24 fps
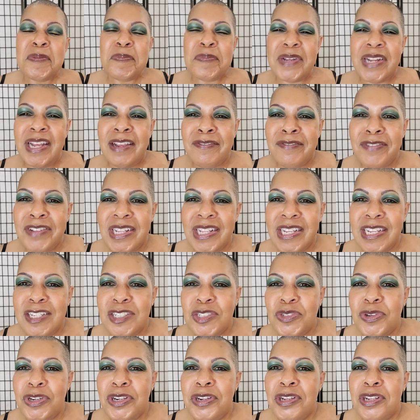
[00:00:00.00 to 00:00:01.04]
But I really
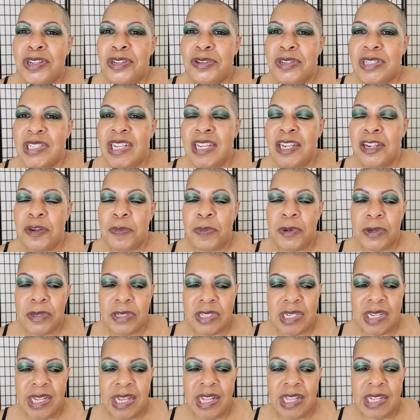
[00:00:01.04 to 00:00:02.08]
enjoy her looks and her
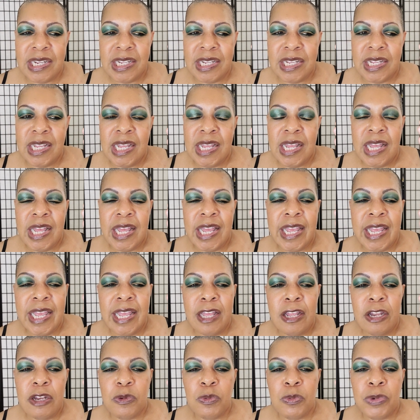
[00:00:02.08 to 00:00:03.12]
personality.
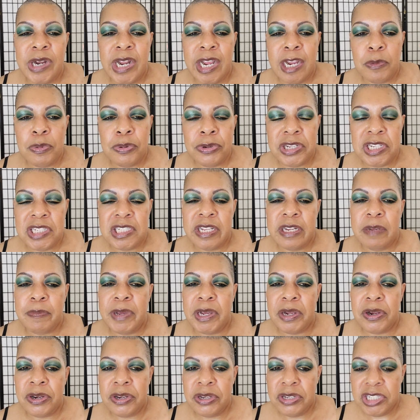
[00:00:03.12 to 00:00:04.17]
And what I appreciate
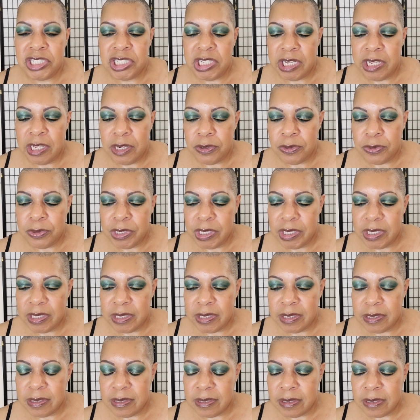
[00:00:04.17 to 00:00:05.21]
about her channel
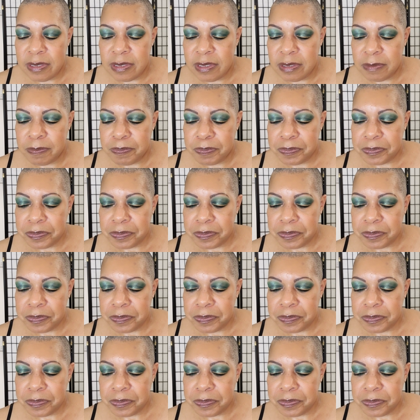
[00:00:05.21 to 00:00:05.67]
is